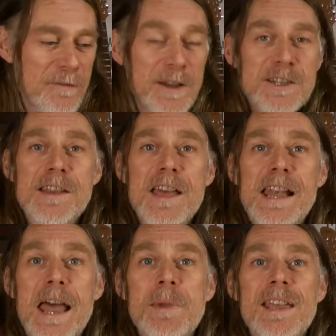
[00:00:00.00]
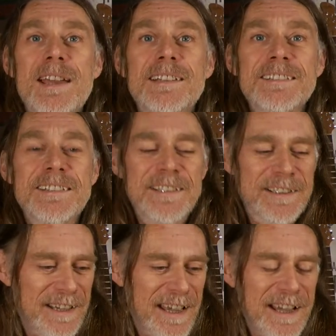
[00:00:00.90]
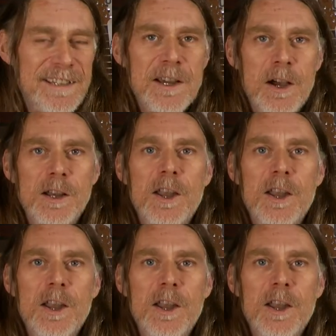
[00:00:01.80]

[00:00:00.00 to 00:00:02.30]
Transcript: Eventually they let me in and I